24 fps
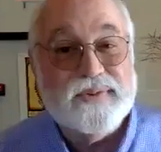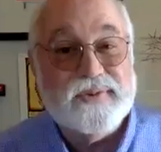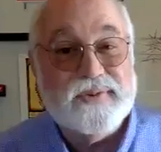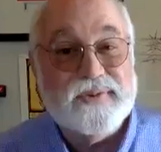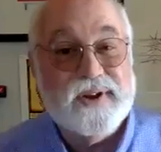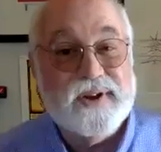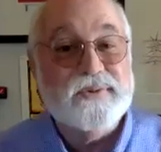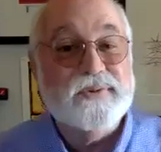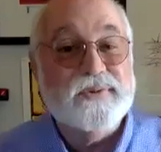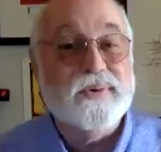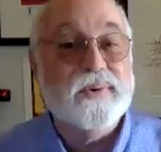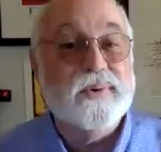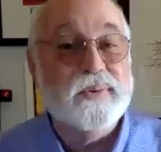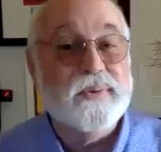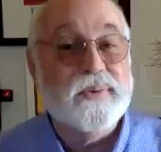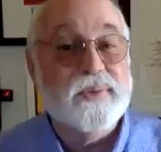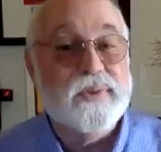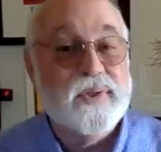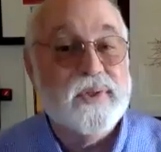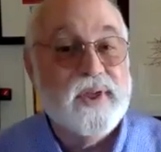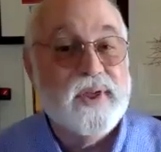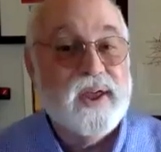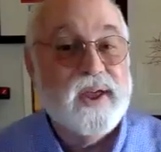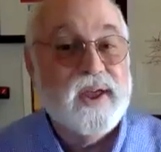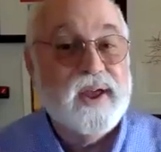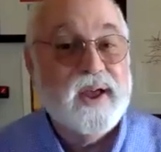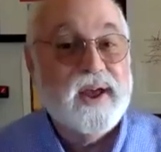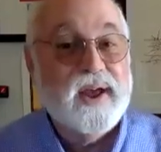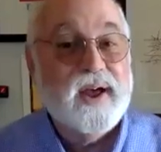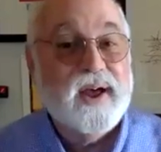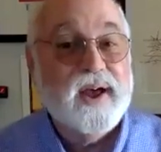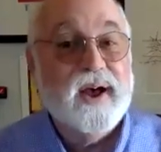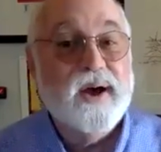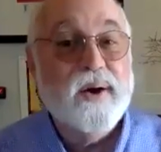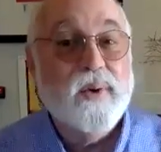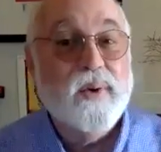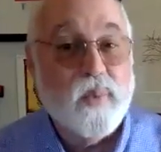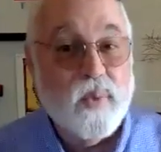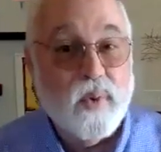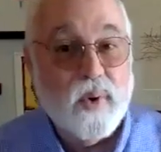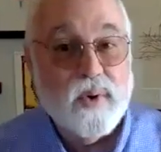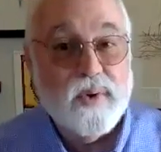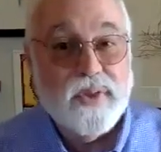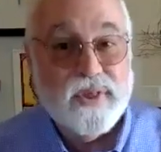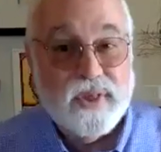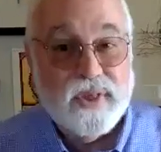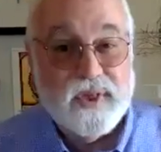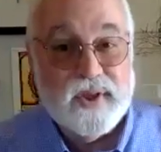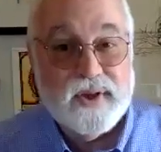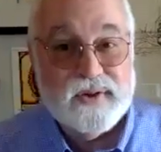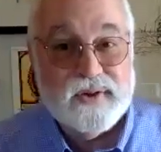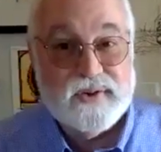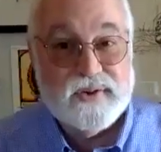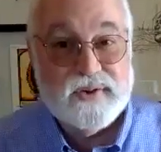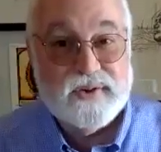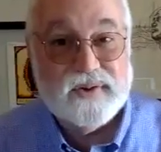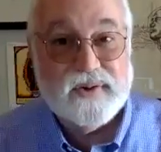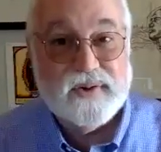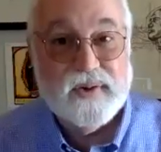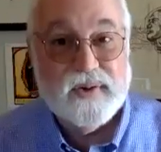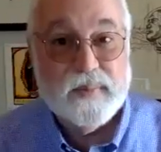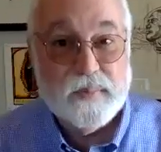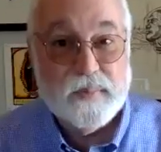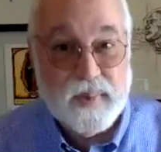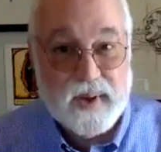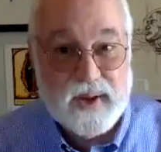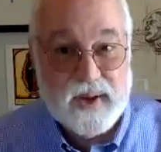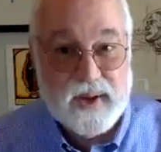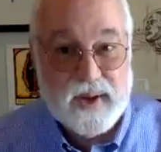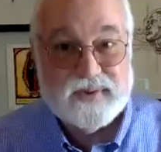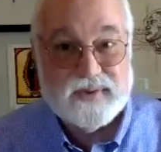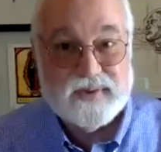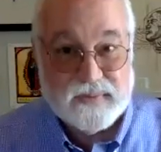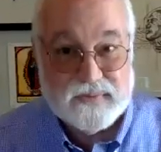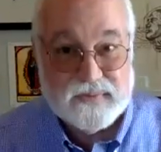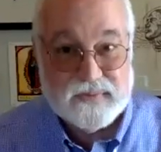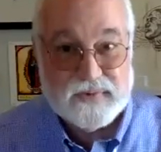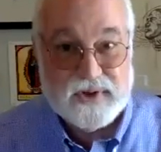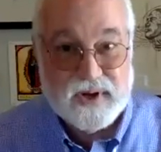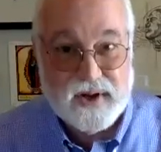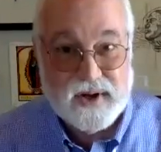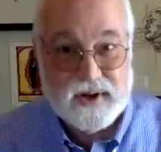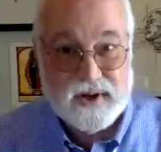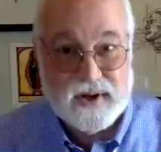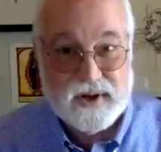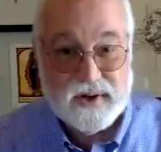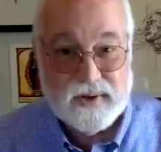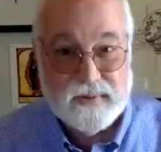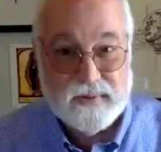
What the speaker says: in truth, a worthless piece of shit.